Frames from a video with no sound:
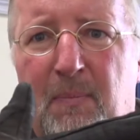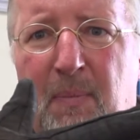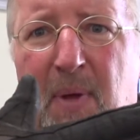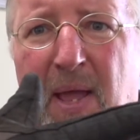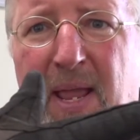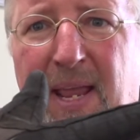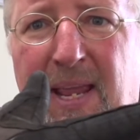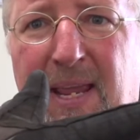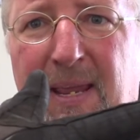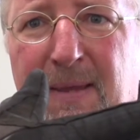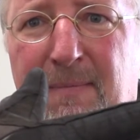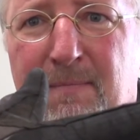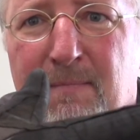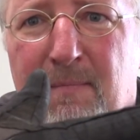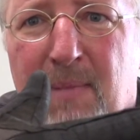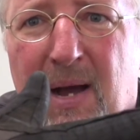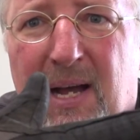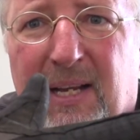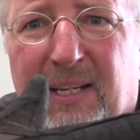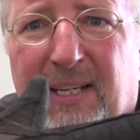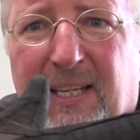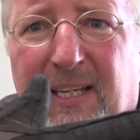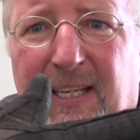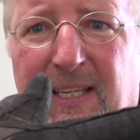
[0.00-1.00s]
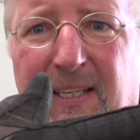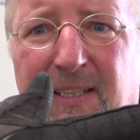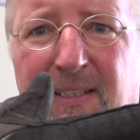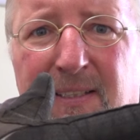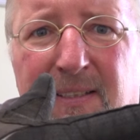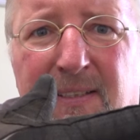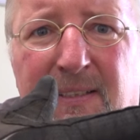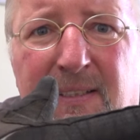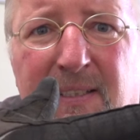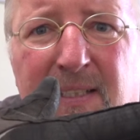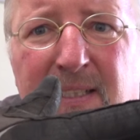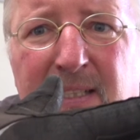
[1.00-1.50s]
pay money
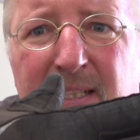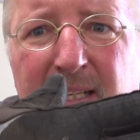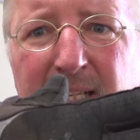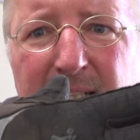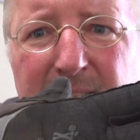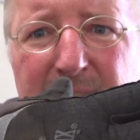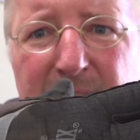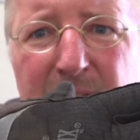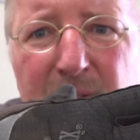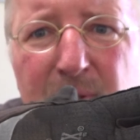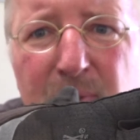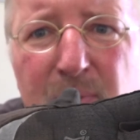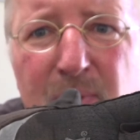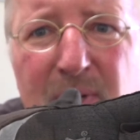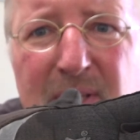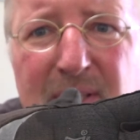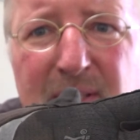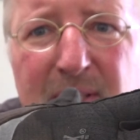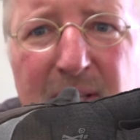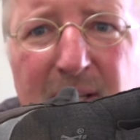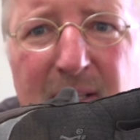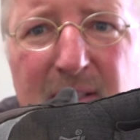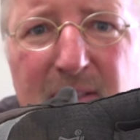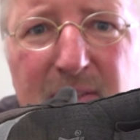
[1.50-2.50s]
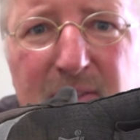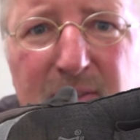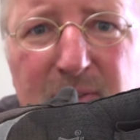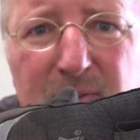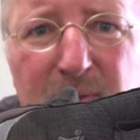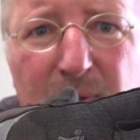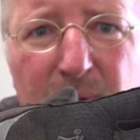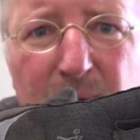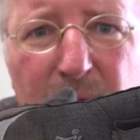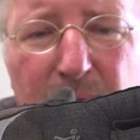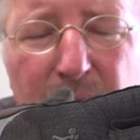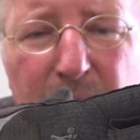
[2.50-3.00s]
at the retail
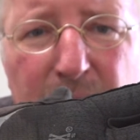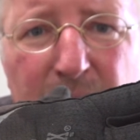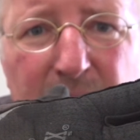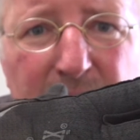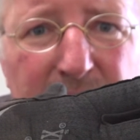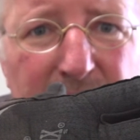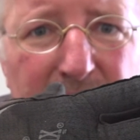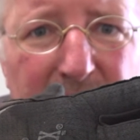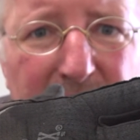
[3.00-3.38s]
store,